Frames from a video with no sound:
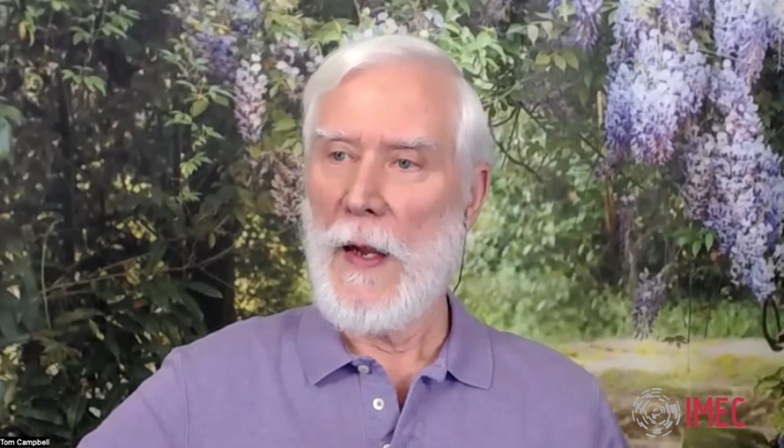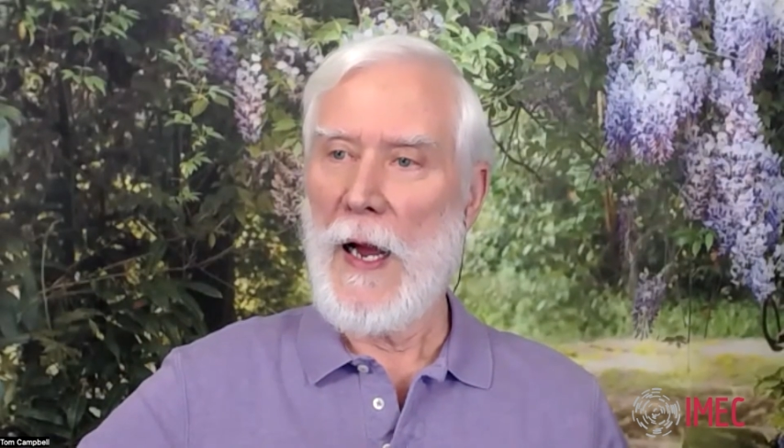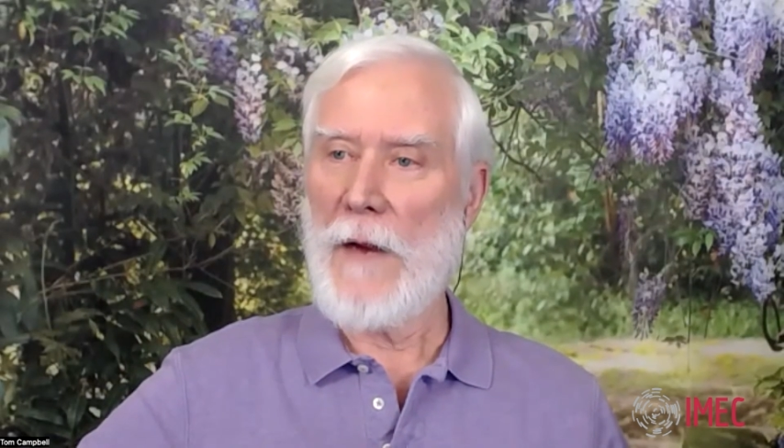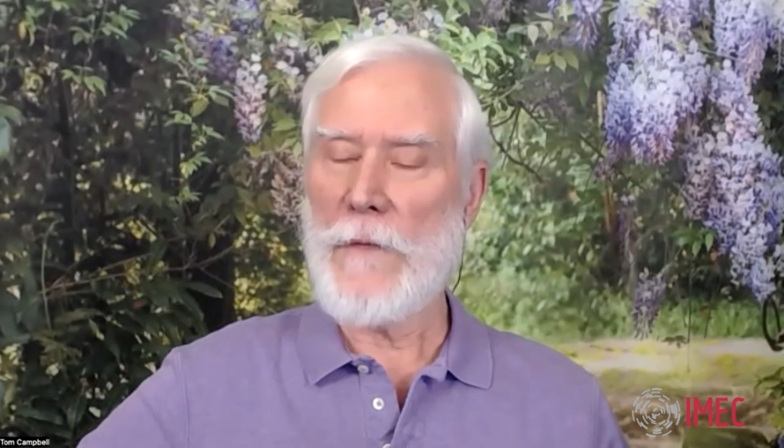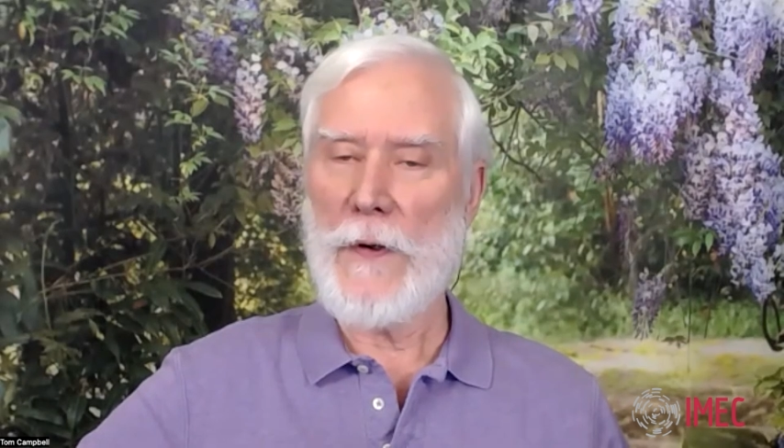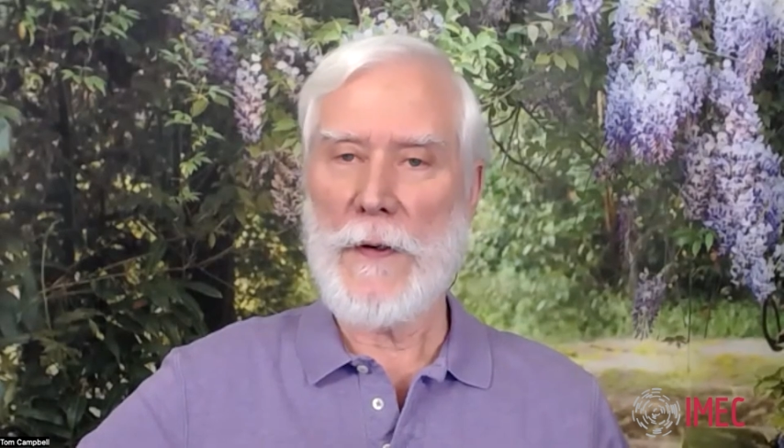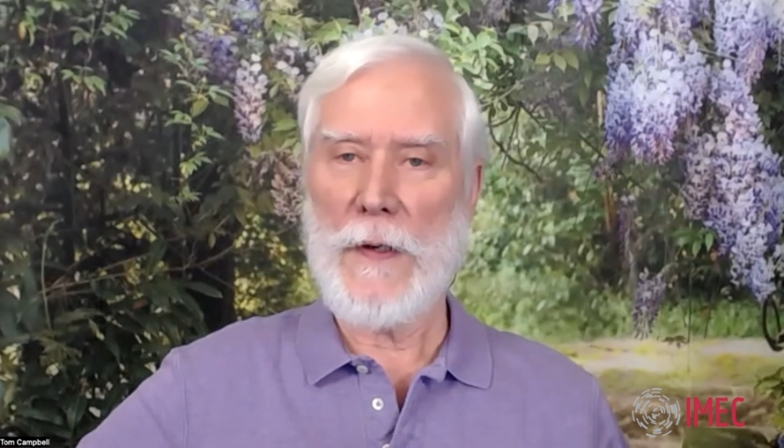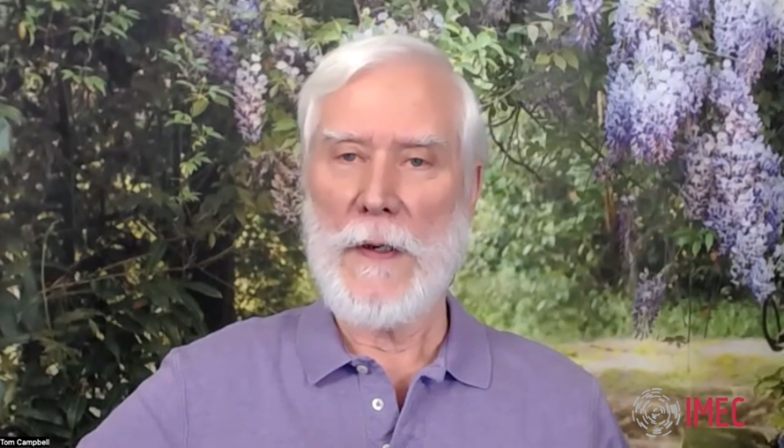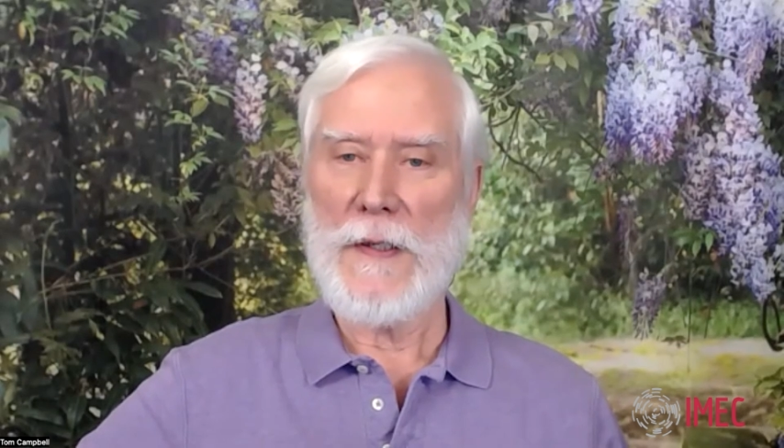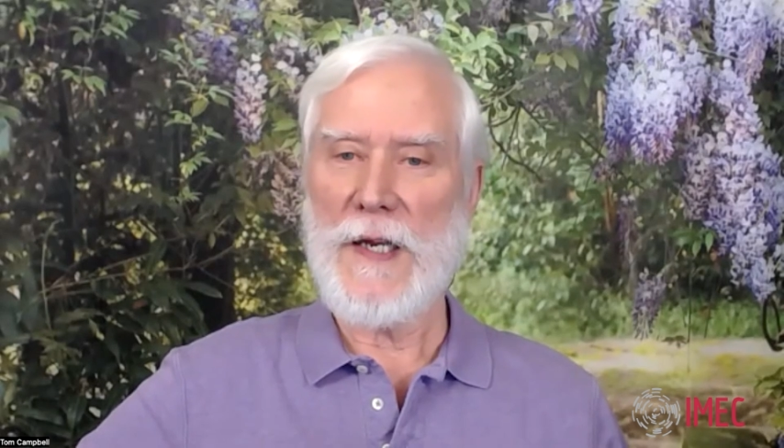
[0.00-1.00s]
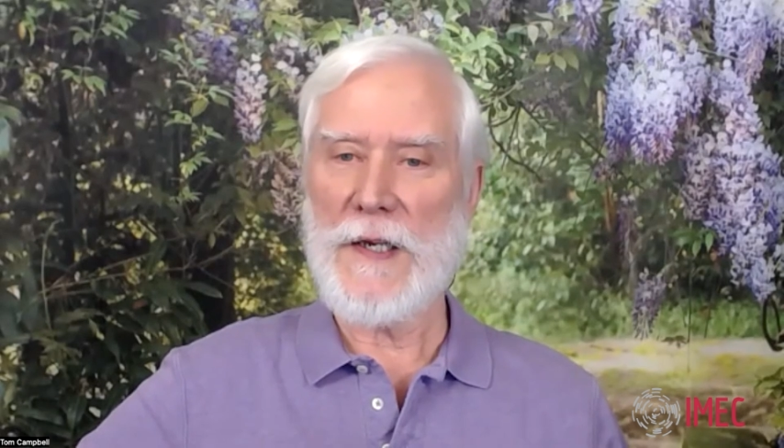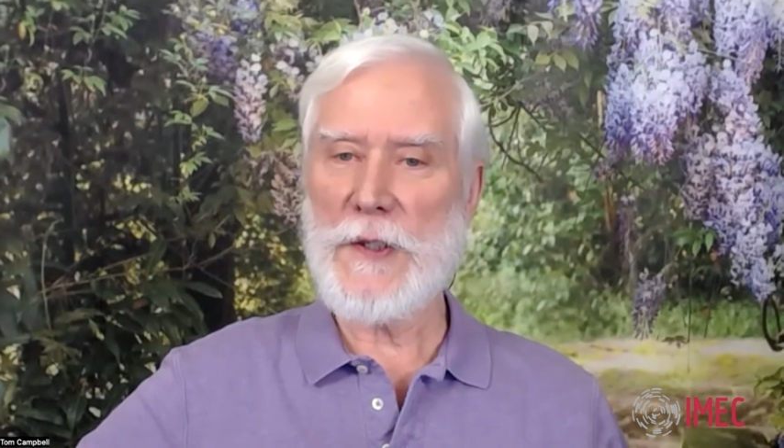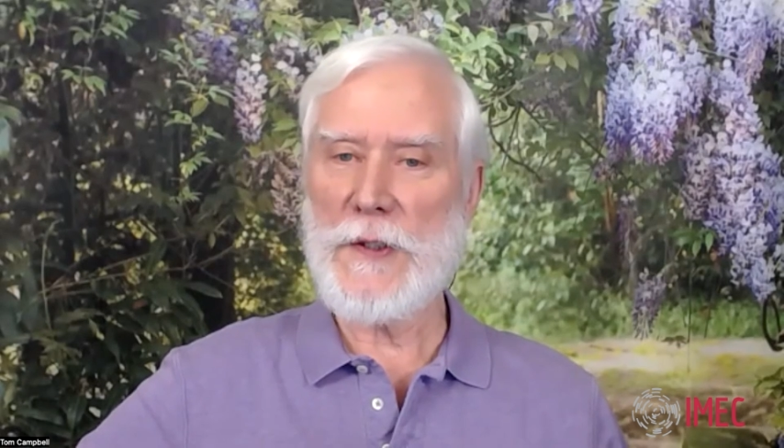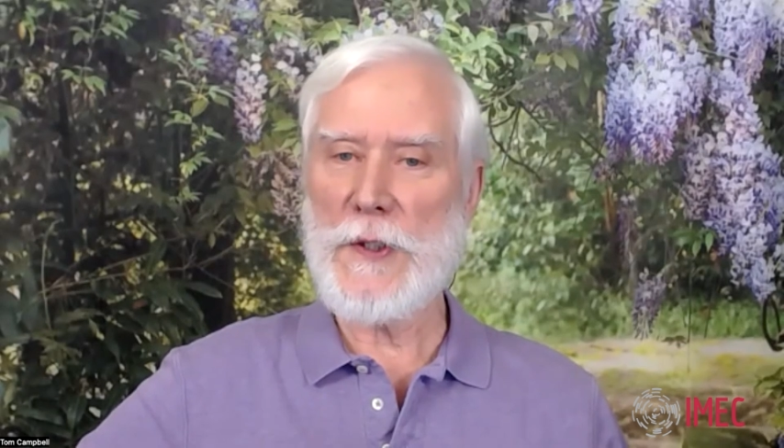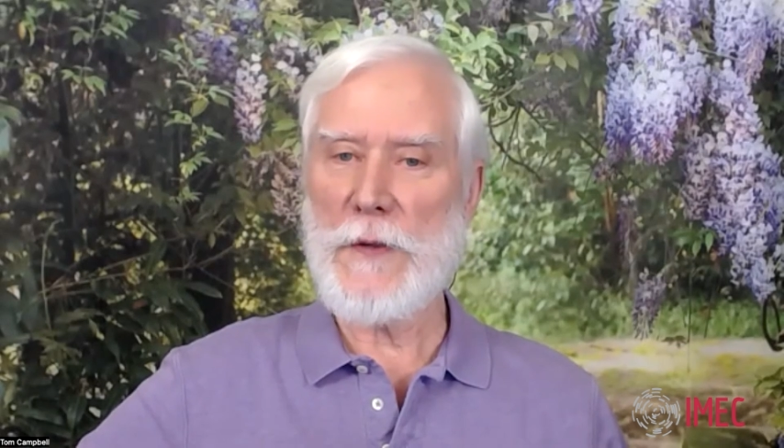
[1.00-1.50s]
I've heard
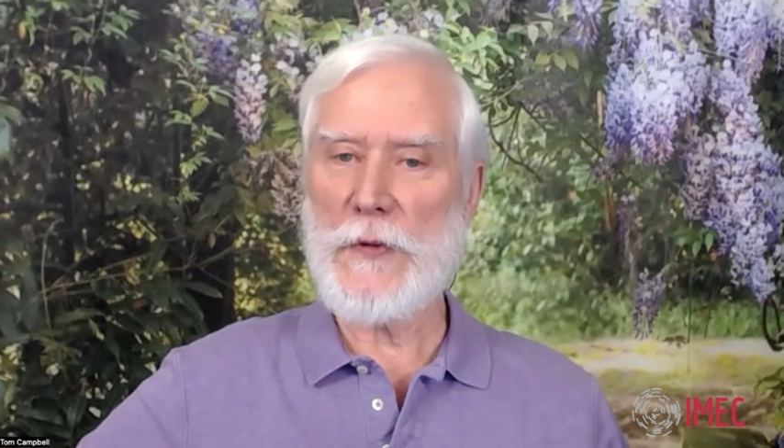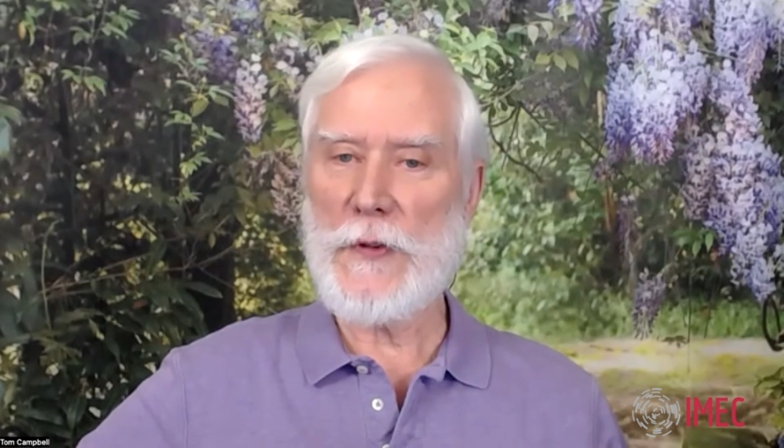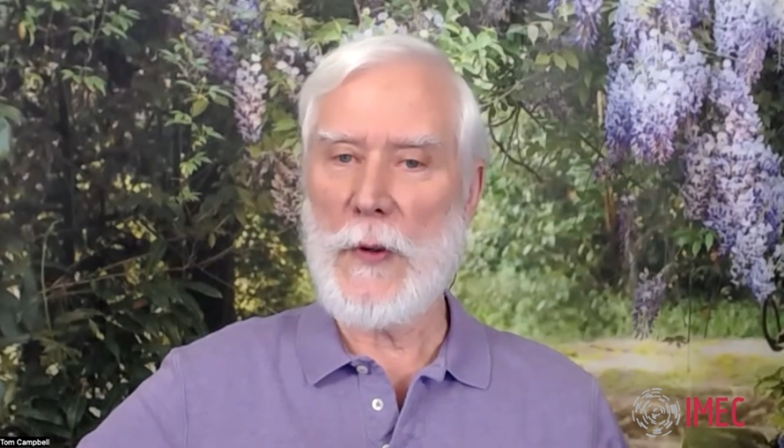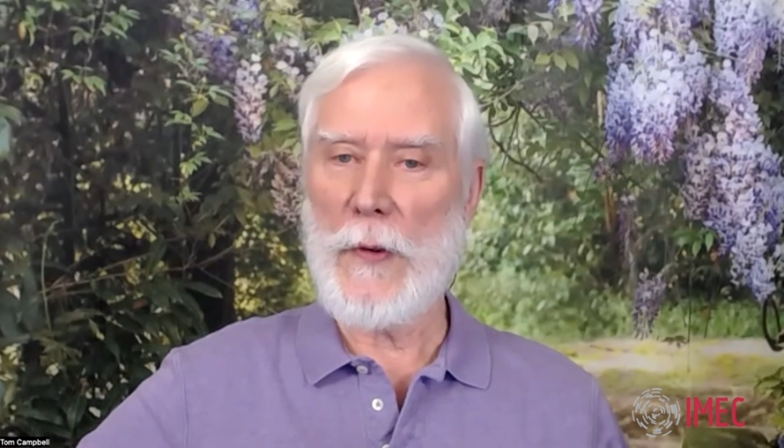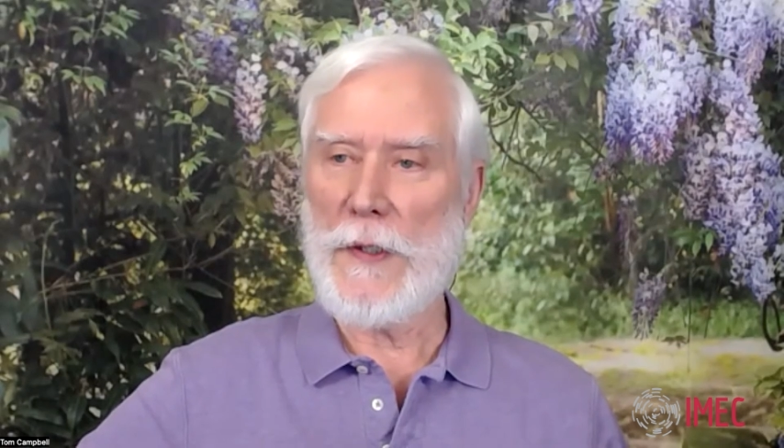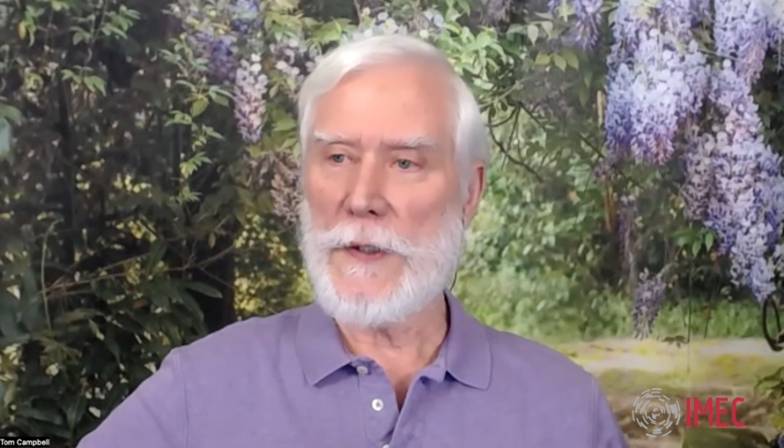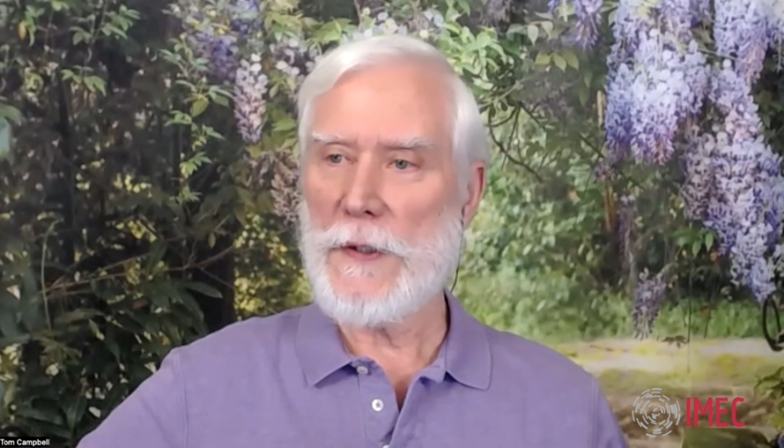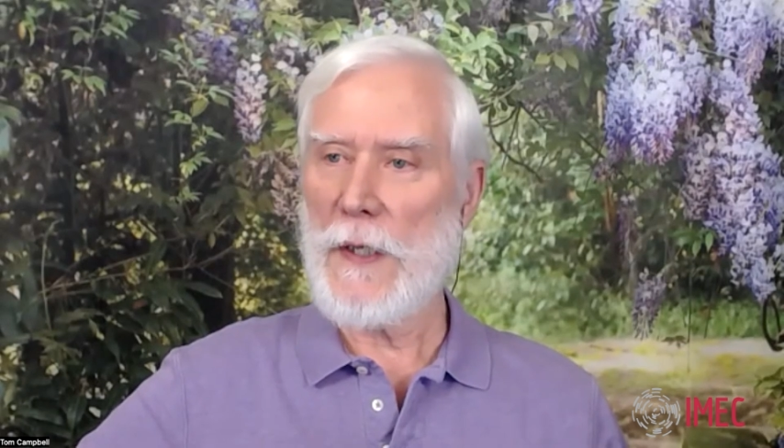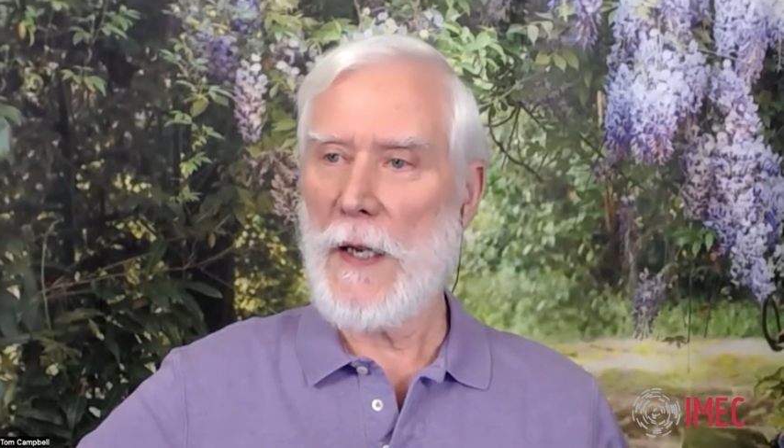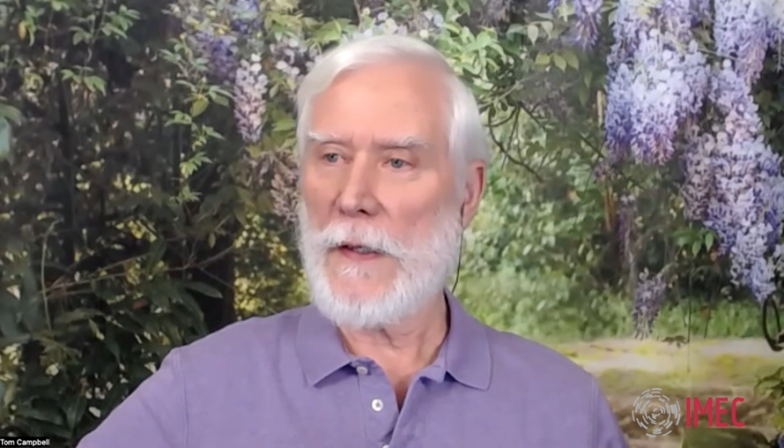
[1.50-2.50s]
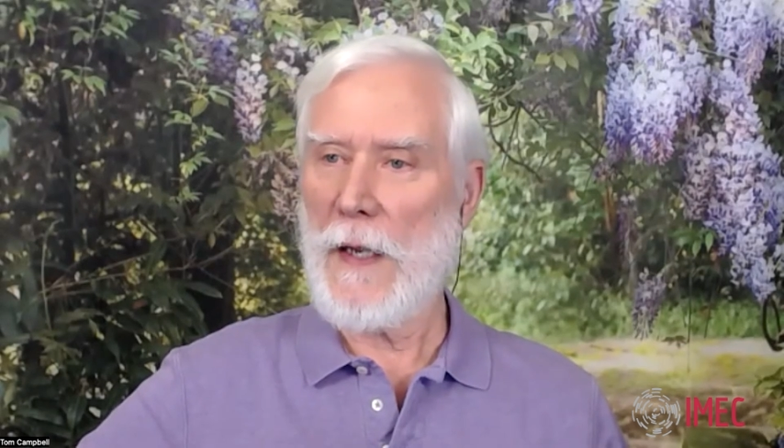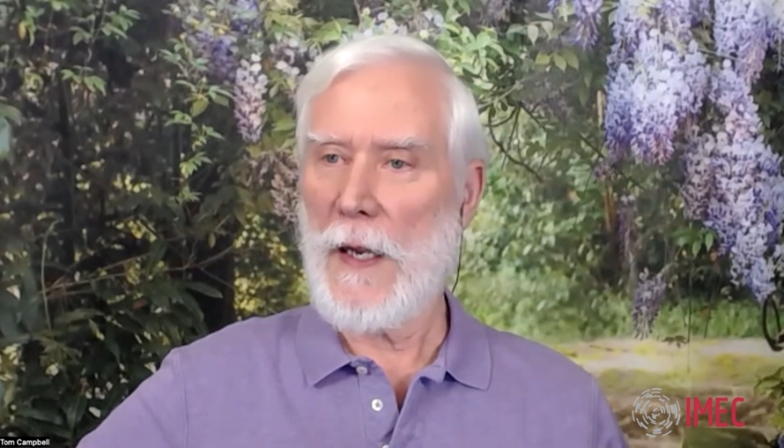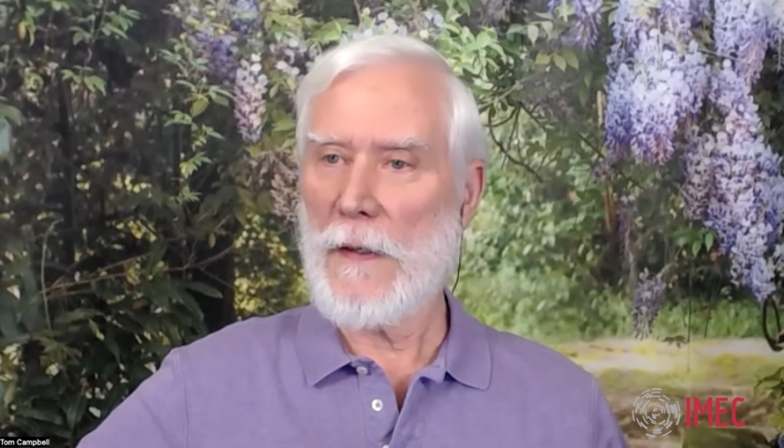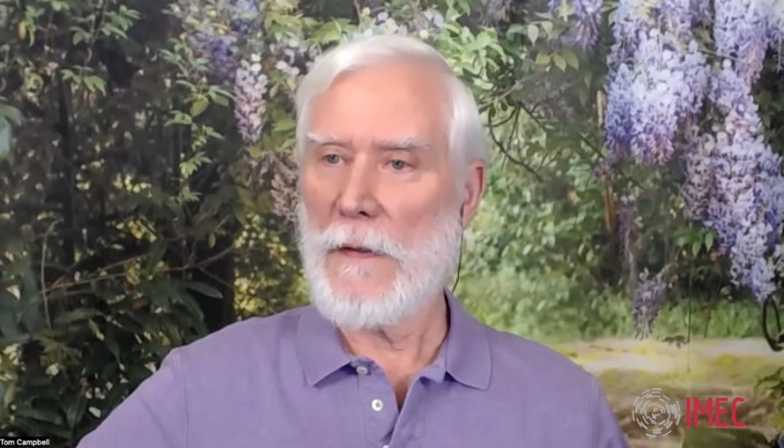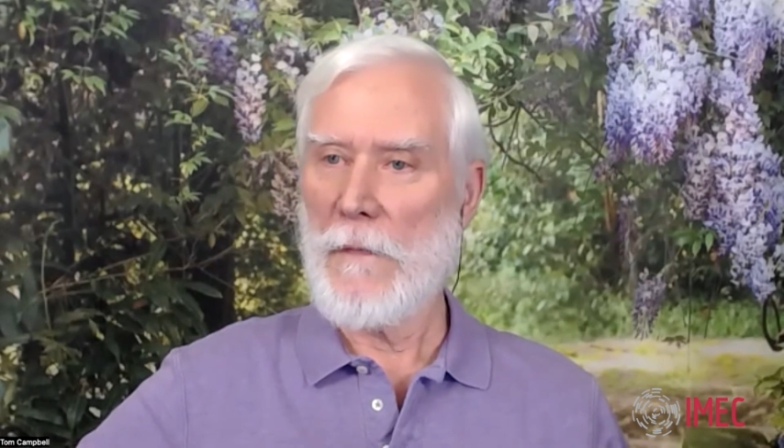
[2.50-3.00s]
dozens of stories like that.